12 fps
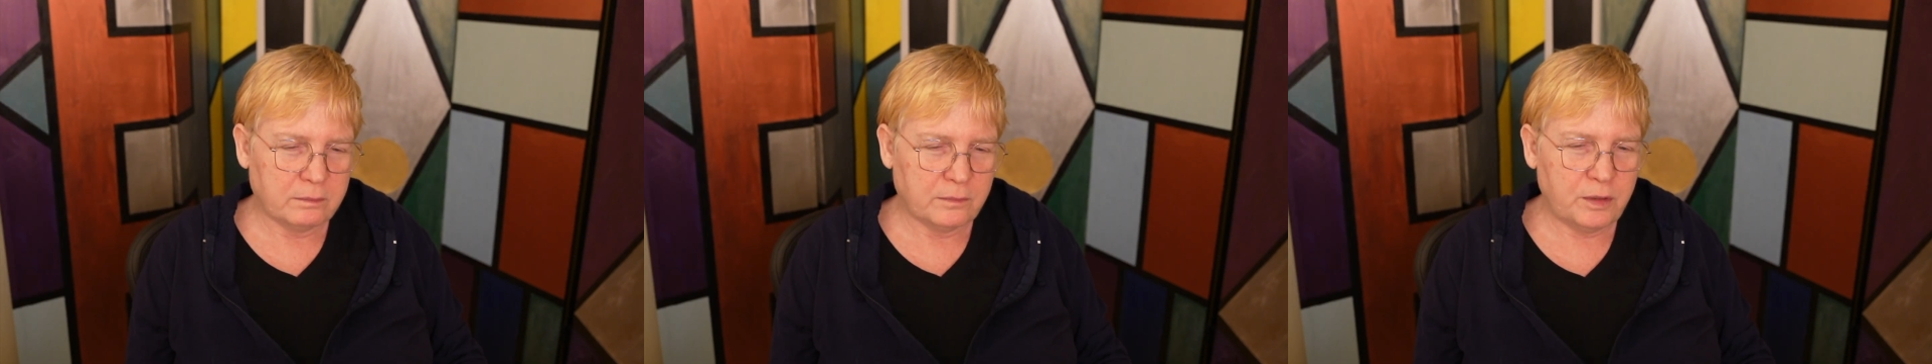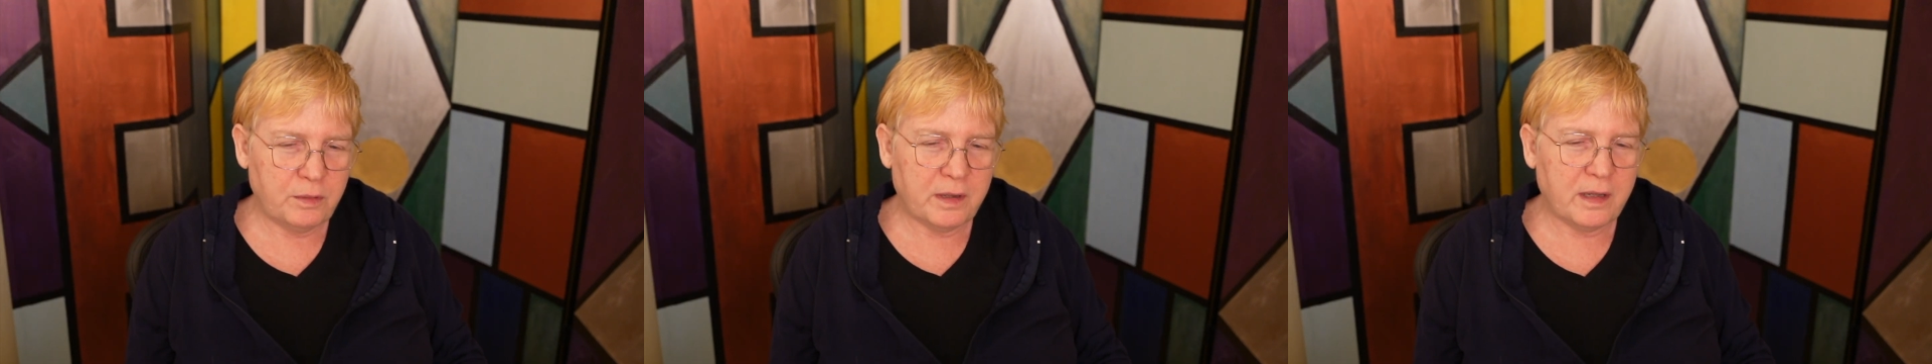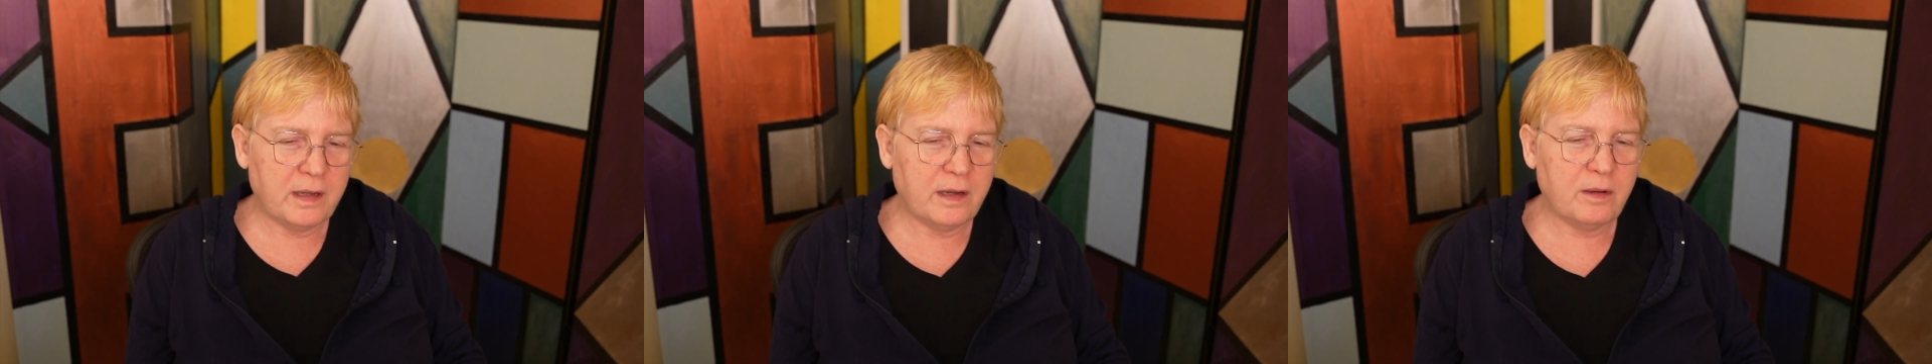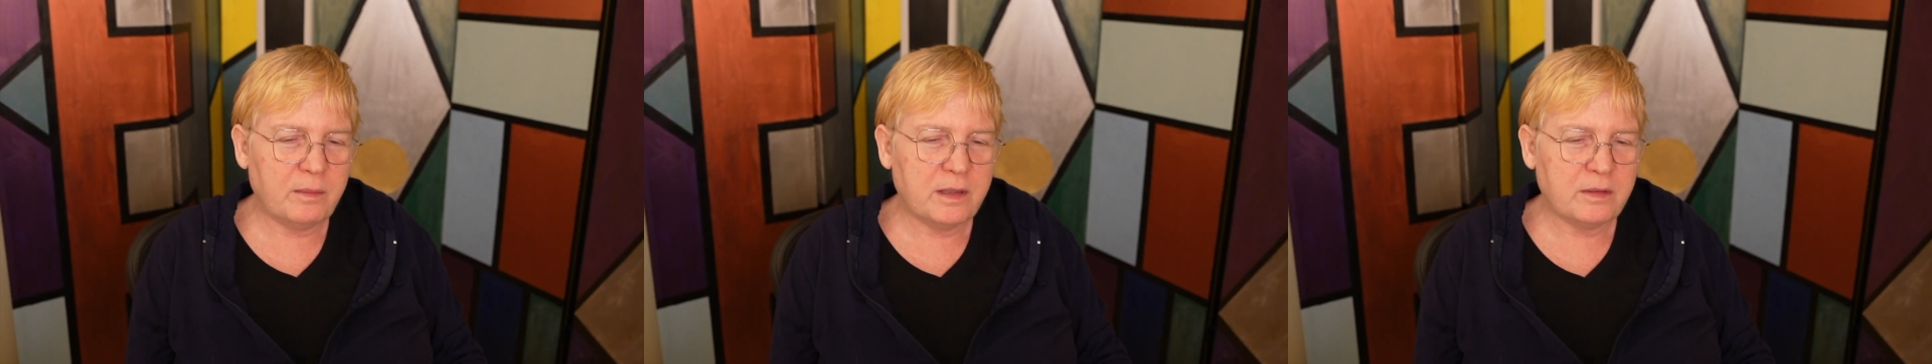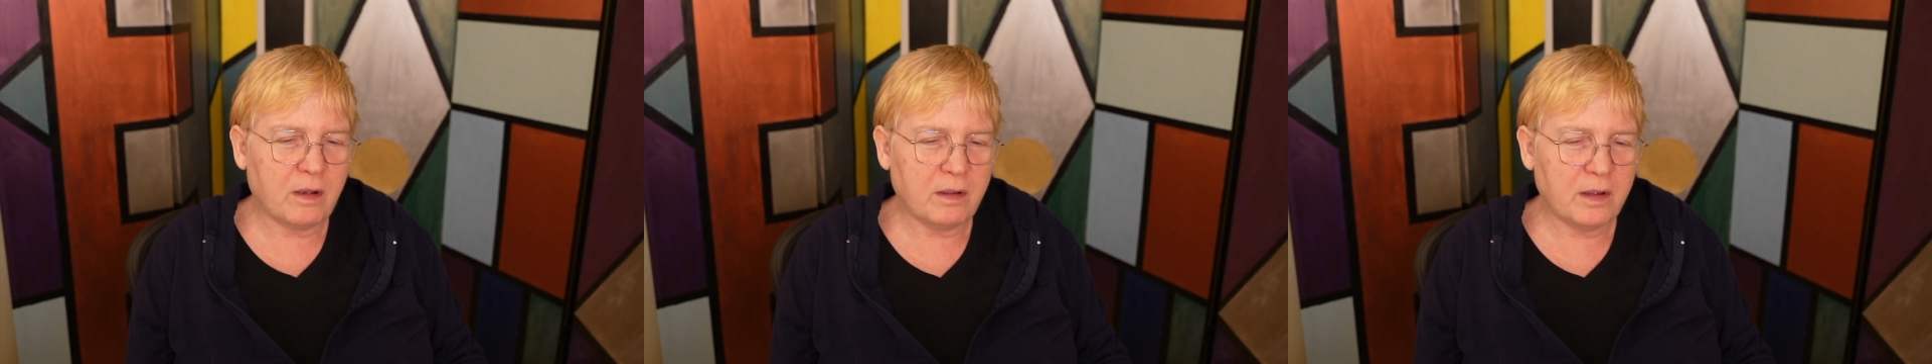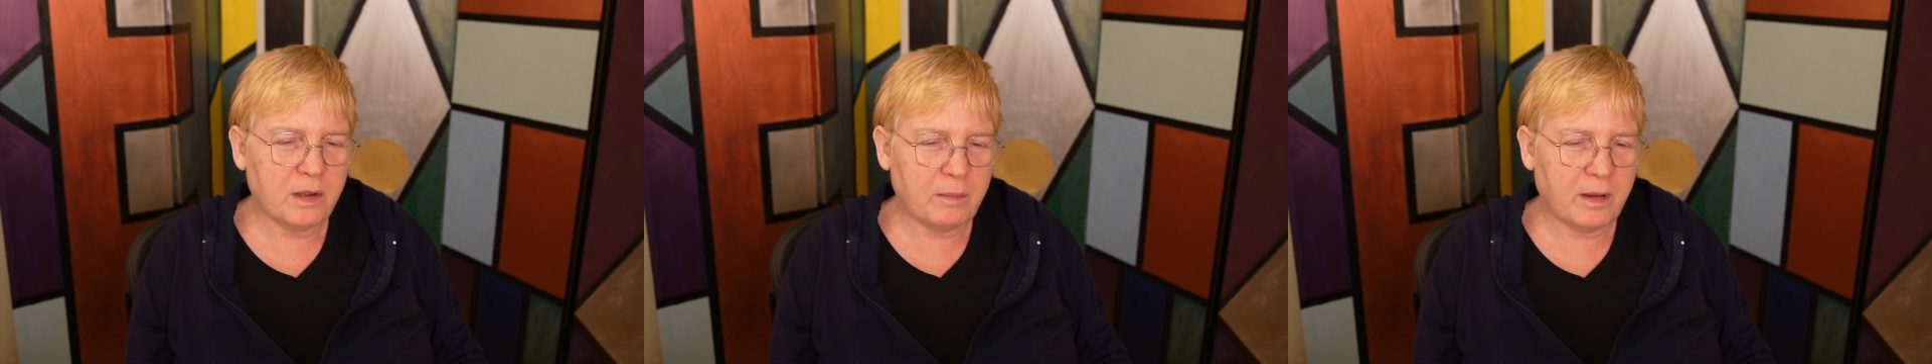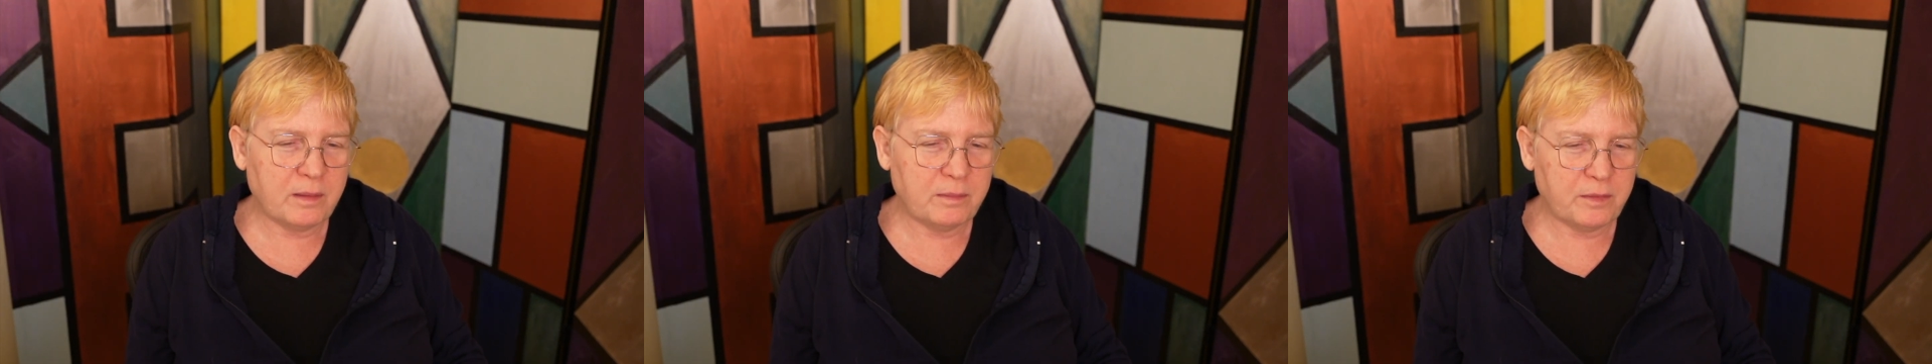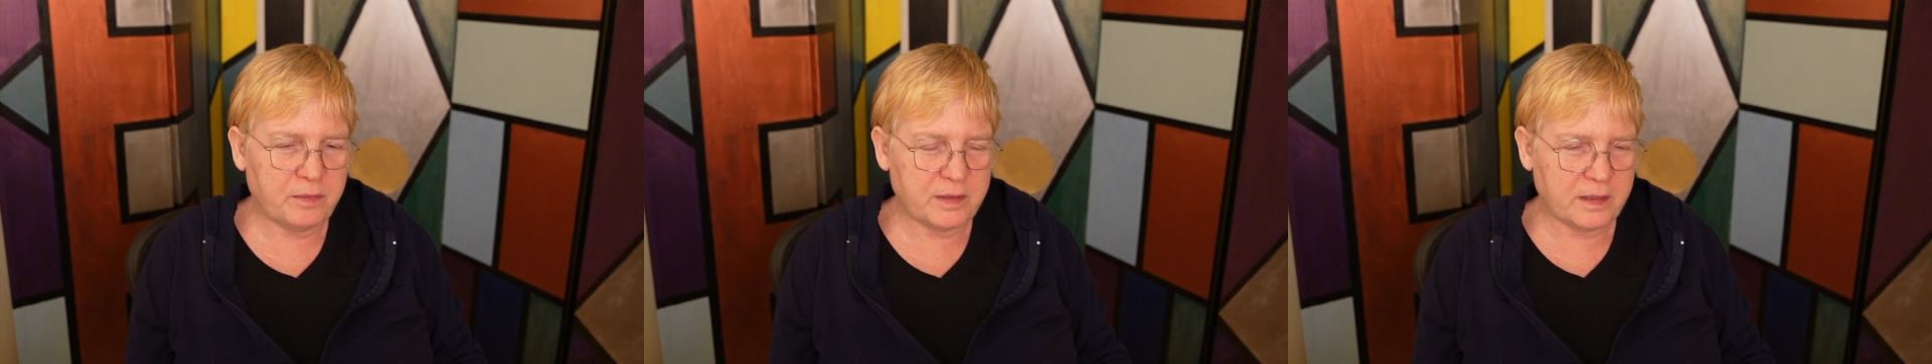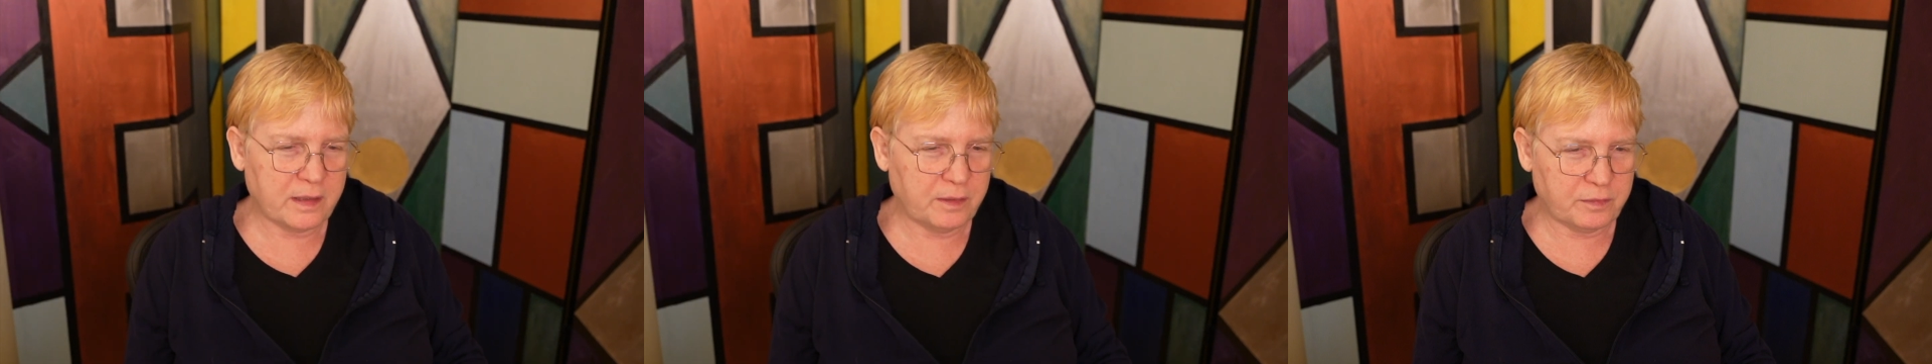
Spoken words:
You can hear me talking about me physically